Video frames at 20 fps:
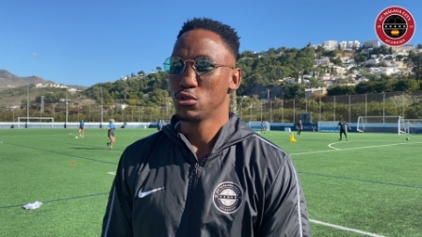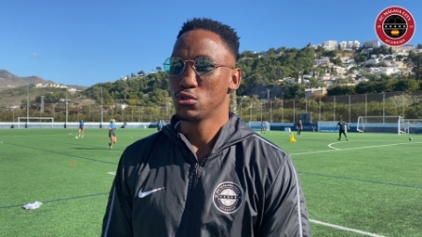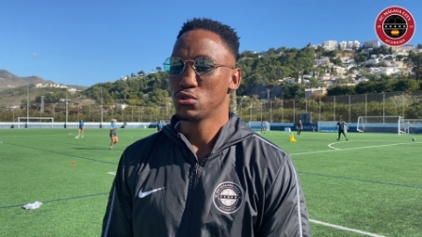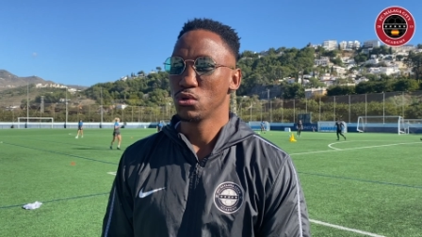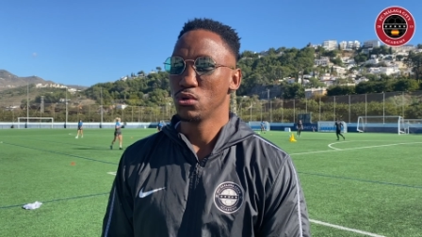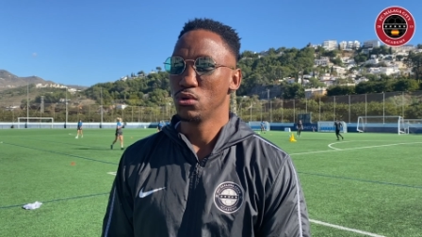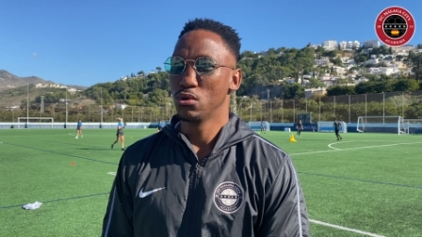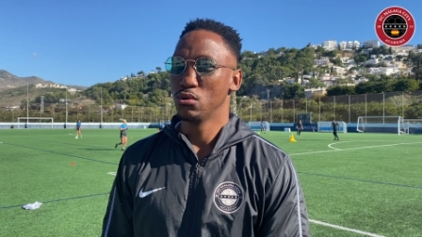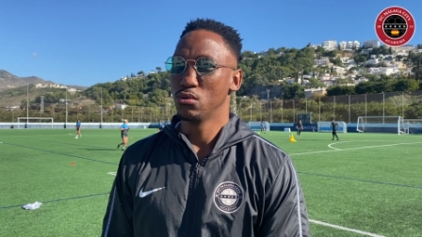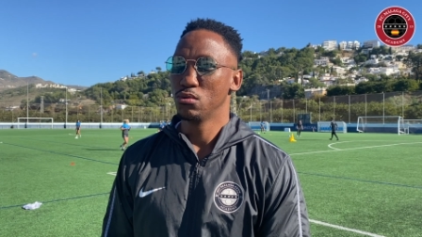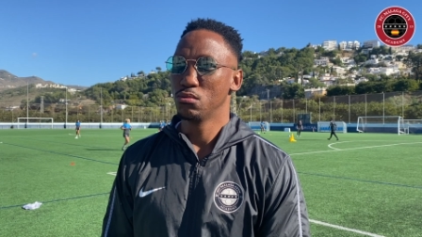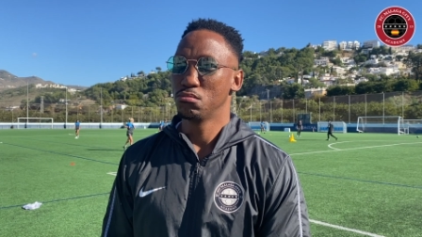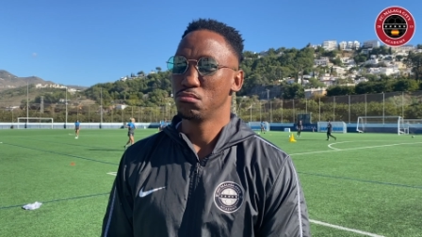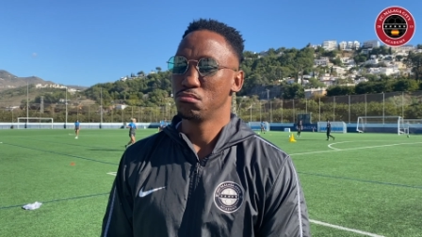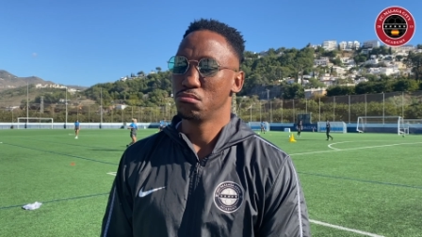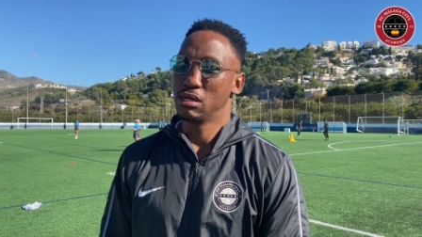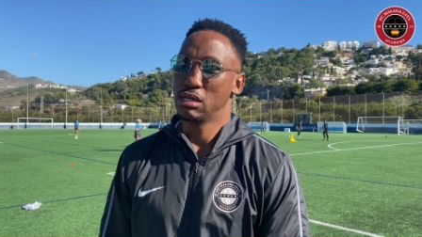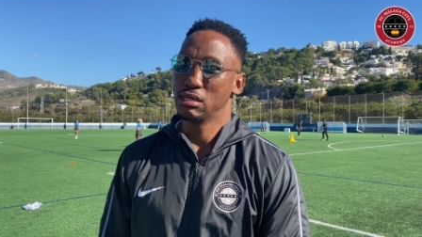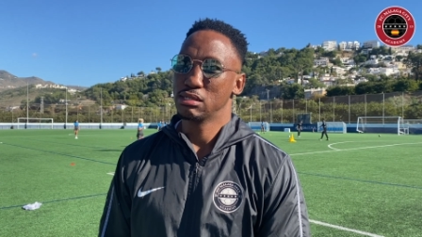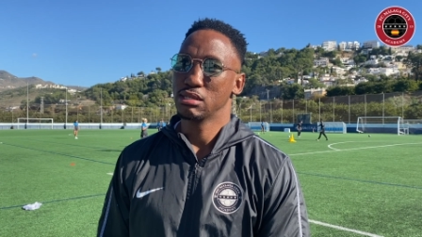So
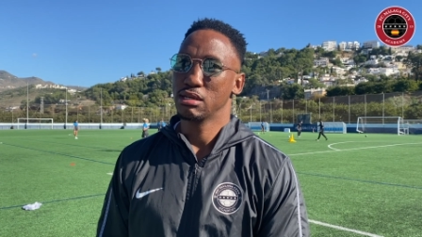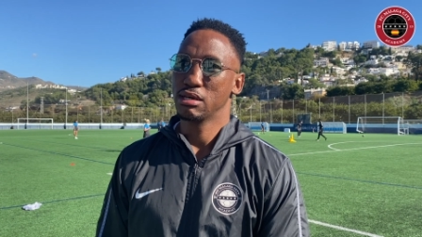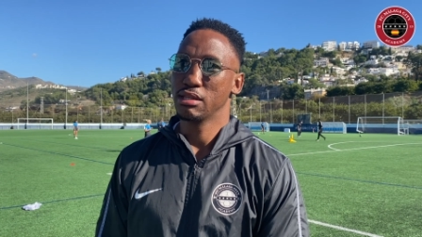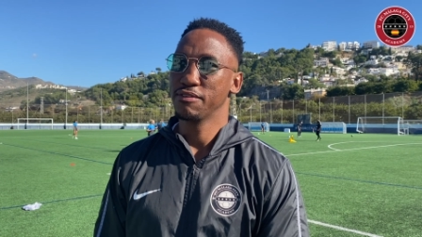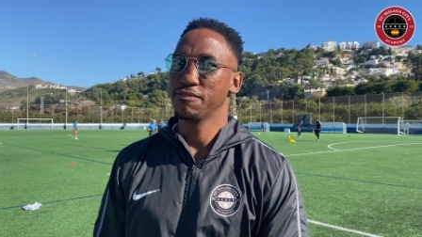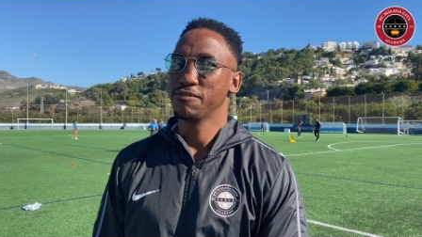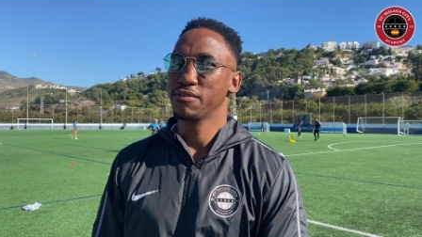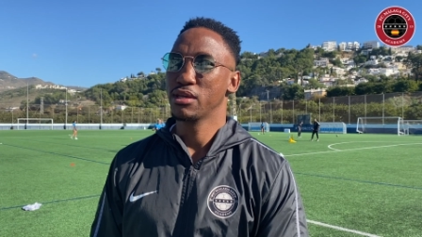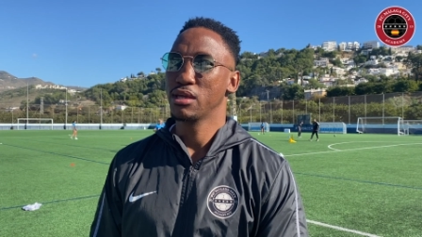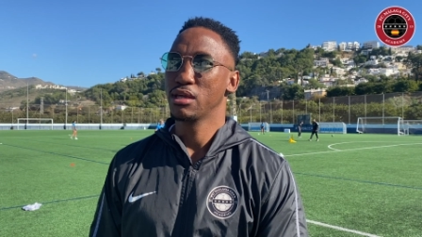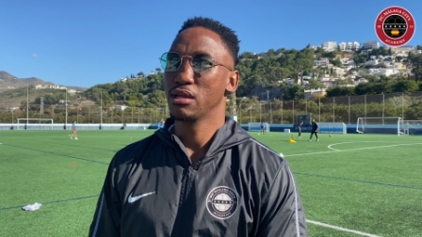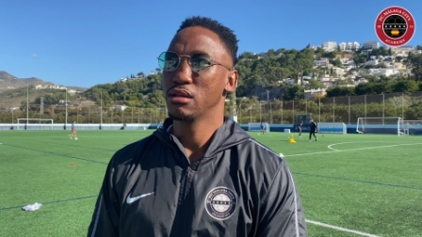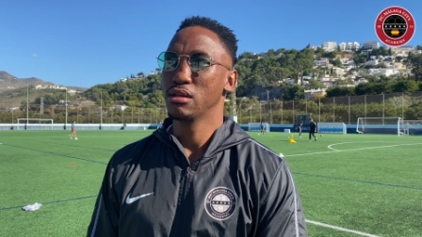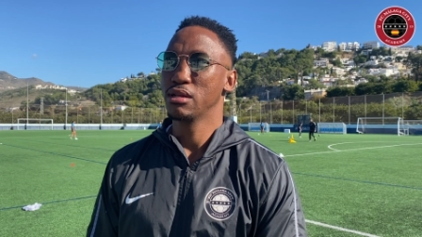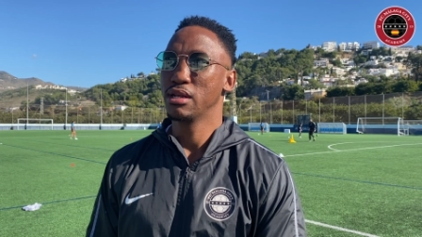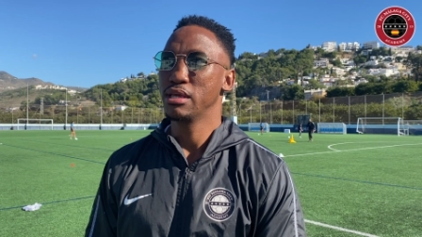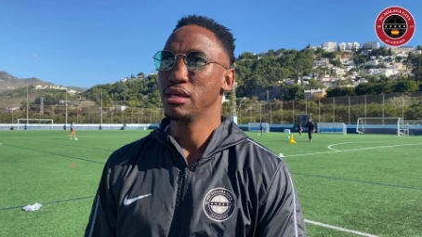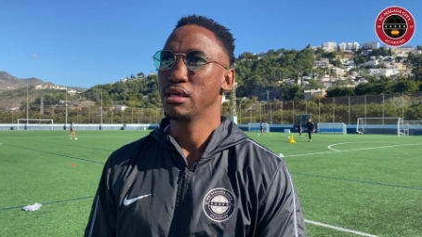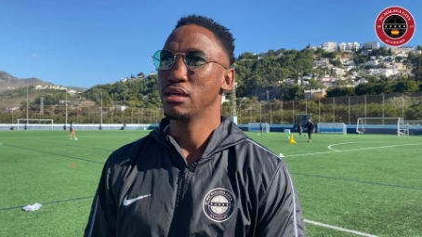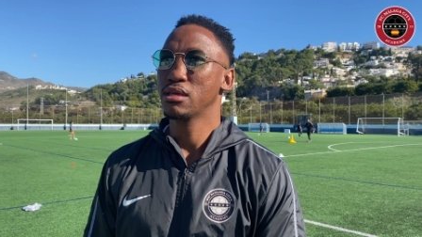my South
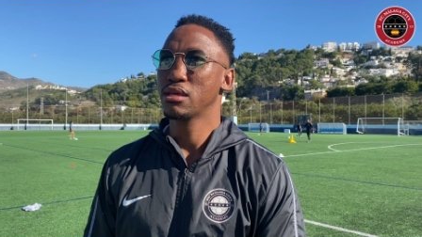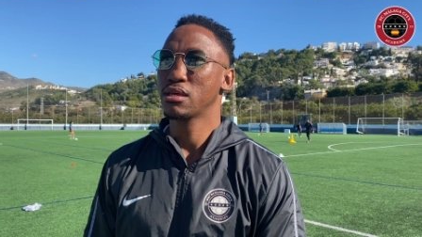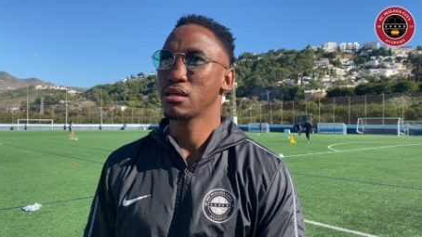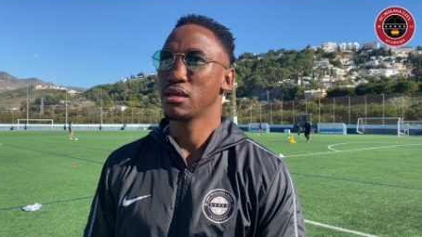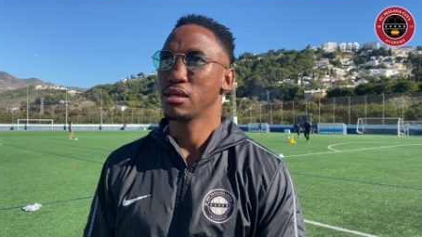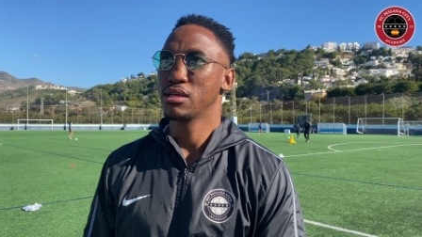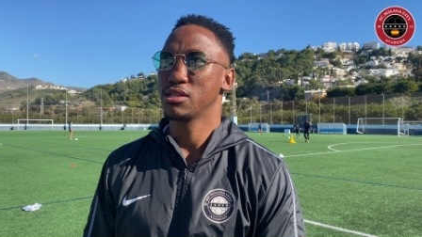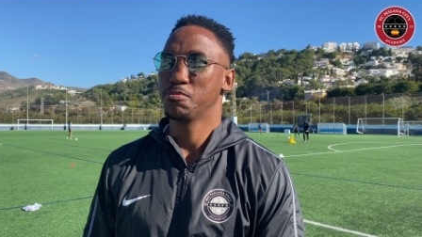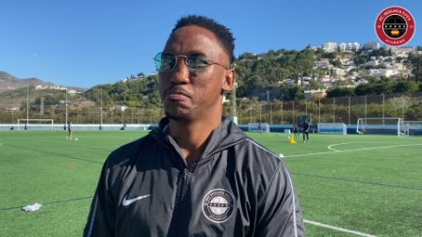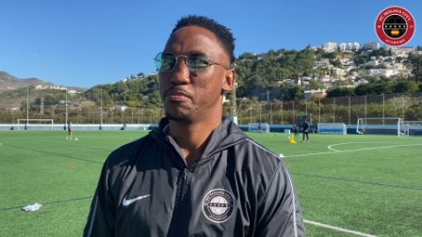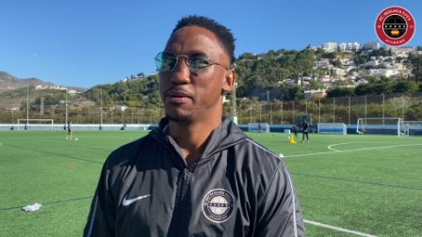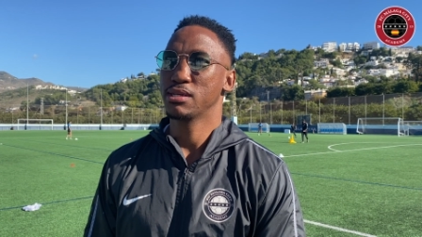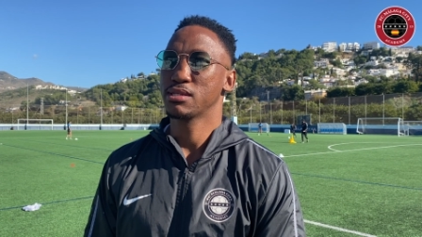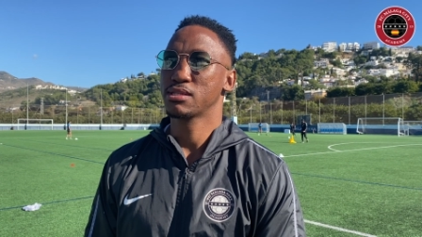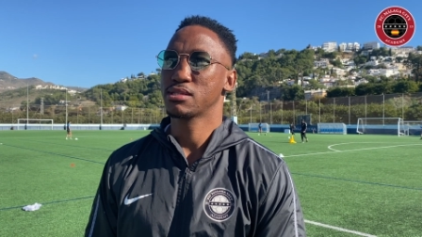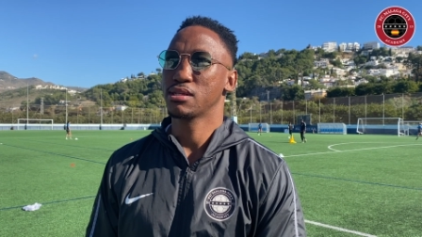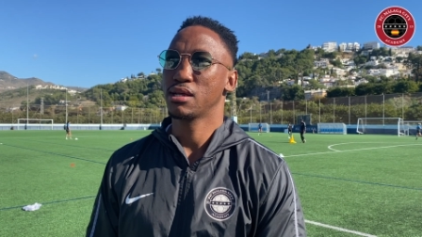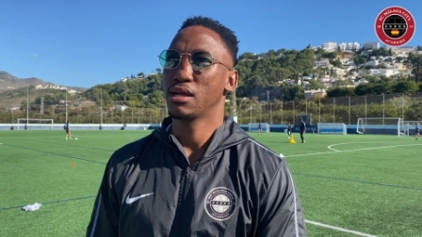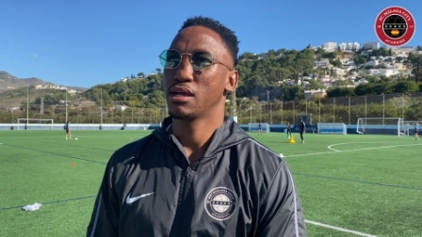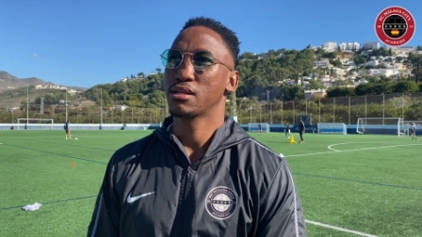African league is
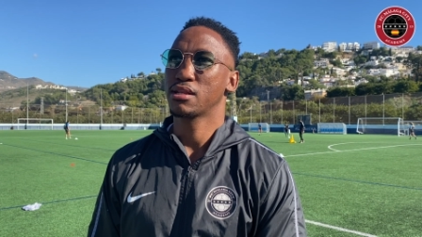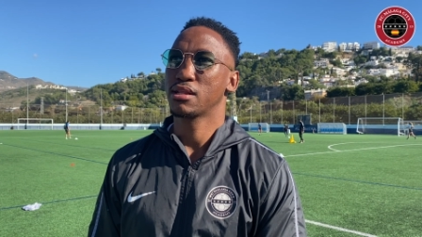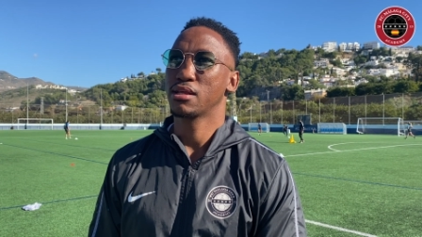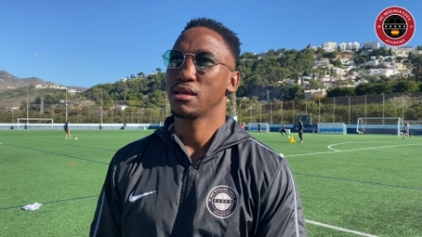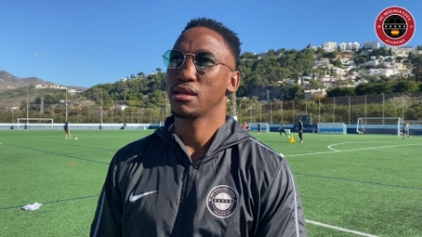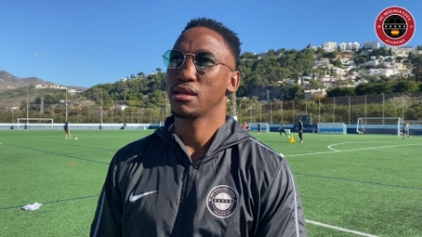best at